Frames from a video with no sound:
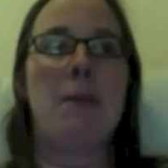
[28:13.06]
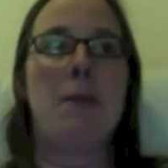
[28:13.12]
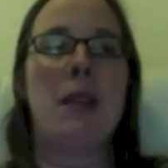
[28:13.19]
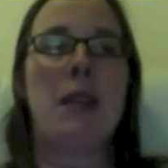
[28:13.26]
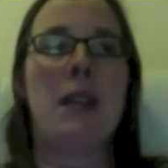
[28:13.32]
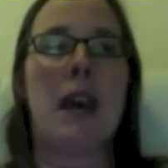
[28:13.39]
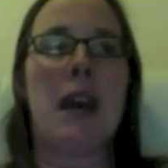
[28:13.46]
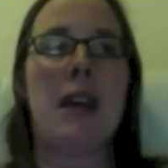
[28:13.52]

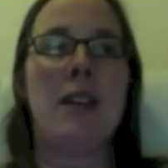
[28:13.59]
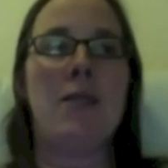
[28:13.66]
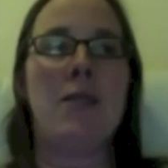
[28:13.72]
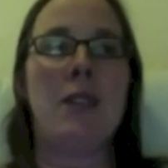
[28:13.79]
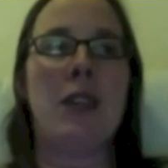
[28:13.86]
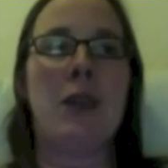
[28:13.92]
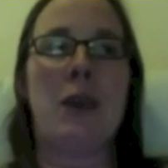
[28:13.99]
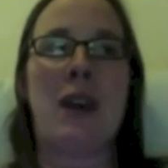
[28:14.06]
none of the
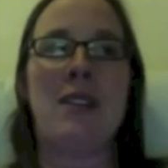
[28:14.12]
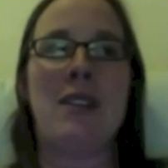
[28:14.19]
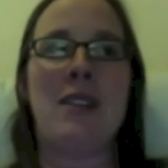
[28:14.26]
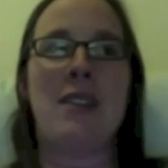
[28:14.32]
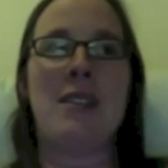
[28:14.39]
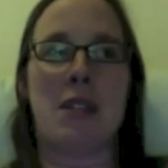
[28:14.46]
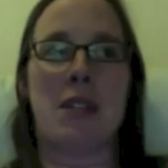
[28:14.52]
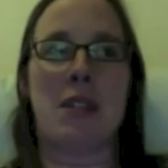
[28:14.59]
U.S.
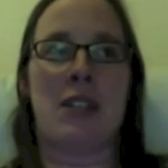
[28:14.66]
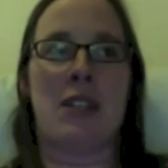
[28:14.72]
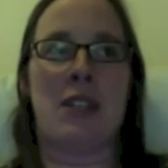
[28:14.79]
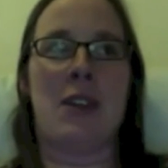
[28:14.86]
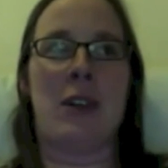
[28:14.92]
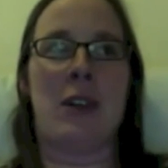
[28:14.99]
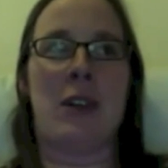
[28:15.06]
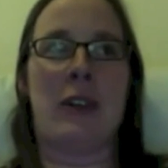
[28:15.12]
missions
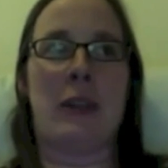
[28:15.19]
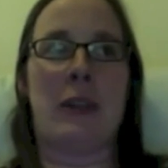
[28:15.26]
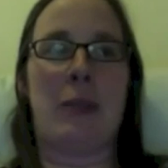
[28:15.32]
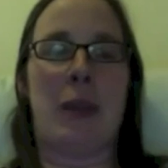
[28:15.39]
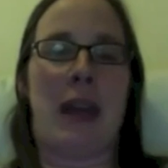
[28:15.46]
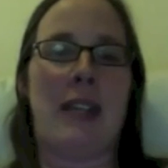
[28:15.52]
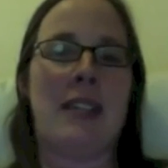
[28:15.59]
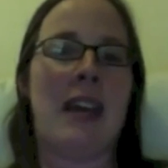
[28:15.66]
currently
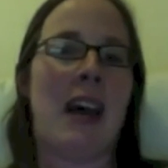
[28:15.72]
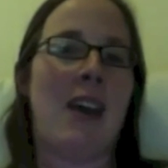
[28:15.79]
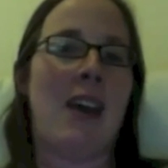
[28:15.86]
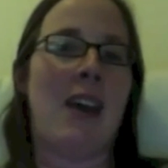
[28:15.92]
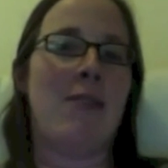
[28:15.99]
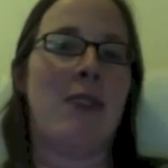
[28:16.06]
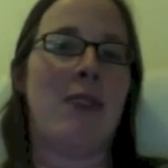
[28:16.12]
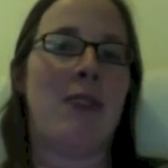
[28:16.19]
planned have
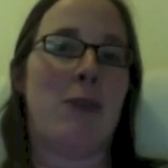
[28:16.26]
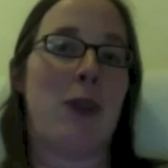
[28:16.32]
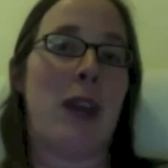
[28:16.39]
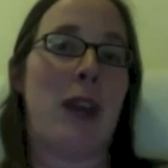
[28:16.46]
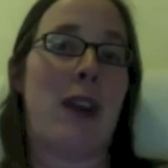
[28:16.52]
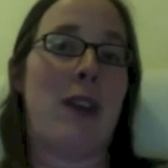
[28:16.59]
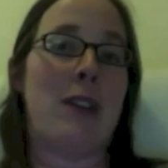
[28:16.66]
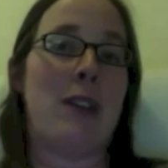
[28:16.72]
have
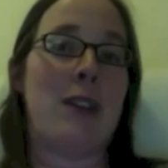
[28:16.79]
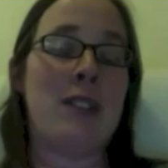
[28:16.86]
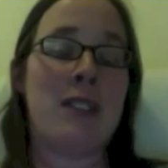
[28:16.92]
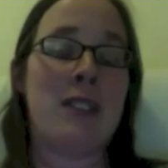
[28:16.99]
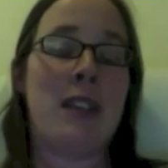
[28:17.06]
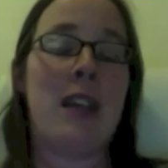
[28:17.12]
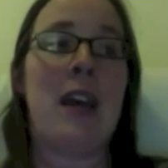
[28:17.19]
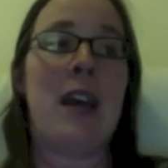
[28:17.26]
radars.
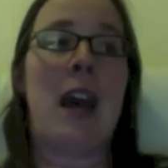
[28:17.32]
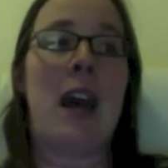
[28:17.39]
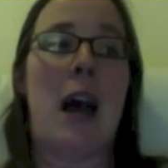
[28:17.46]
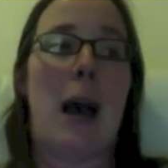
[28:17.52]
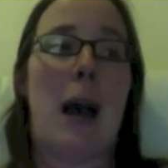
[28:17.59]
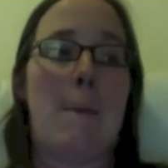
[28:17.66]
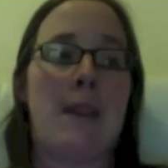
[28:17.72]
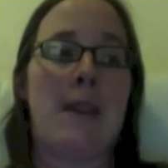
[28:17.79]

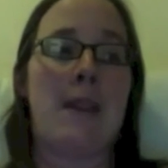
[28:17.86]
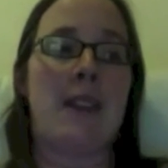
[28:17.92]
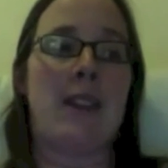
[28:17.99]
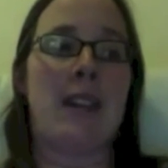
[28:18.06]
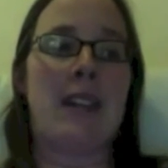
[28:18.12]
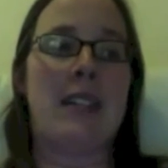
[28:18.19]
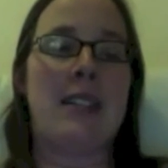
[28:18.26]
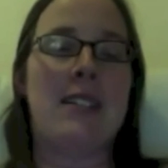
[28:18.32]
Um, but there
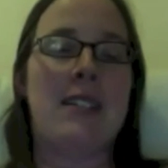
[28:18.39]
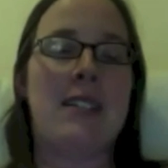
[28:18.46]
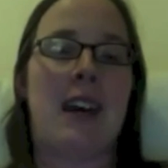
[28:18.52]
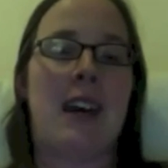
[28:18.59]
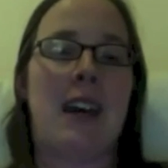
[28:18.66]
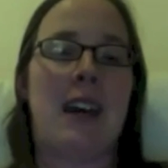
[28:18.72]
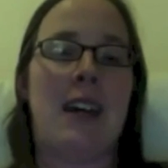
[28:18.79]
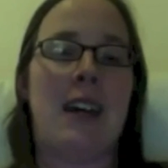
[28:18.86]
is
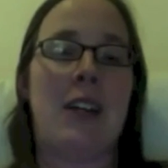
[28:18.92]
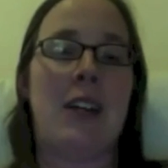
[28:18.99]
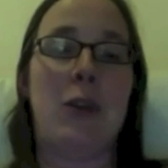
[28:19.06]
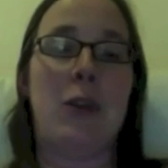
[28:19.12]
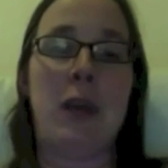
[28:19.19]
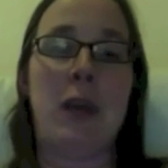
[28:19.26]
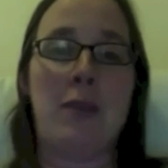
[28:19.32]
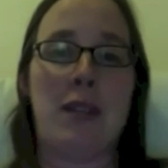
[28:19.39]
uh, a
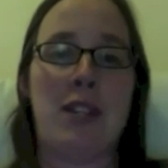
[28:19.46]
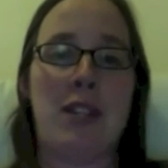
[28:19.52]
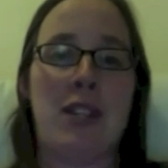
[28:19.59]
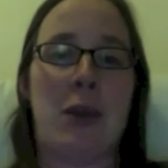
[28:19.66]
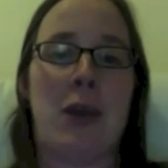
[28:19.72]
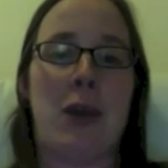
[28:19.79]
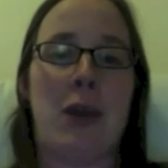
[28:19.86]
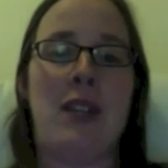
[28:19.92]
European mission
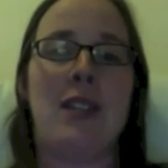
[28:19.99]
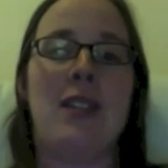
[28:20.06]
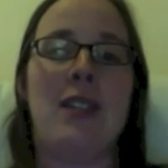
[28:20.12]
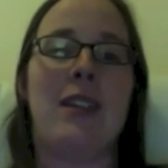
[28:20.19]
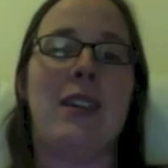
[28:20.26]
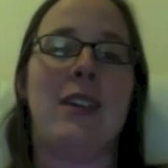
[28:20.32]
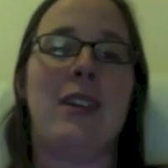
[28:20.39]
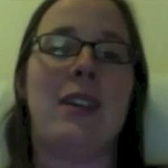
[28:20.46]
going to
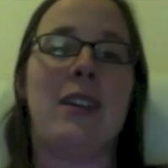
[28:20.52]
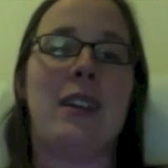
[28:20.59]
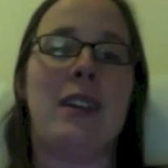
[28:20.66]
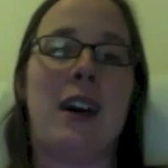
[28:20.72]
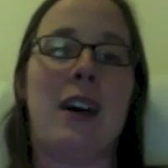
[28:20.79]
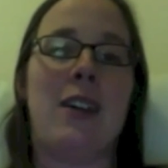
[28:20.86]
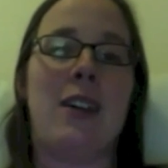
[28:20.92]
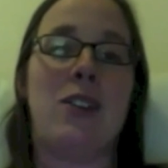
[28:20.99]
the
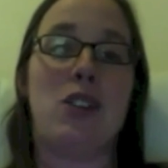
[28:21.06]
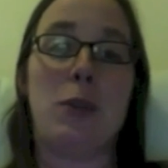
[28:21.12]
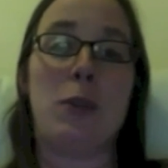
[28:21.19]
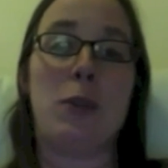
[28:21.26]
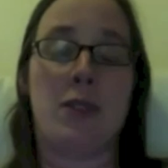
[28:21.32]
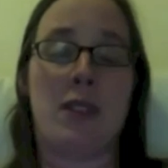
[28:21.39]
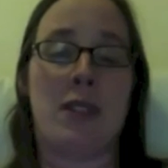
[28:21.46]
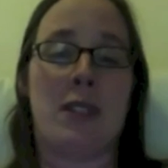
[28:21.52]
uh, Jupiter
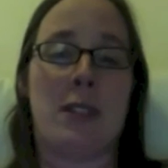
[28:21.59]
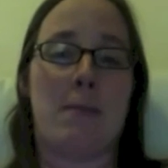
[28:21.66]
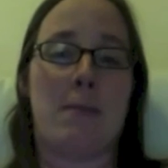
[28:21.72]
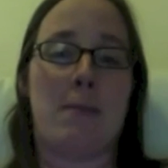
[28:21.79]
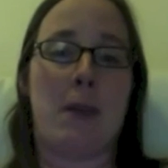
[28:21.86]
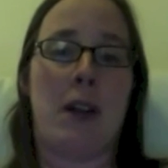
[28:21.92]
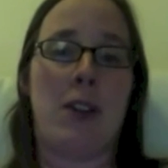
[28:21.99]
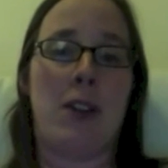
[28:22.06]
system
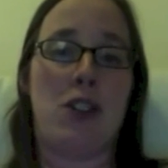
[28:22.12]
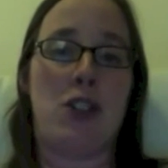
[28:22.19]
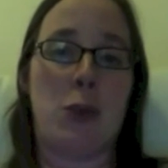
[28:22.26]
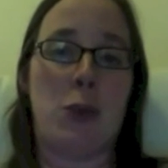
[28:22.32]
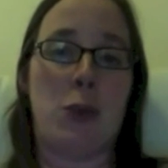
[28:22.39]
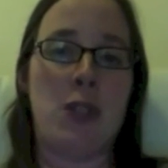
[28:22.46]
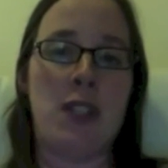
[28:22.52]
called JUICE,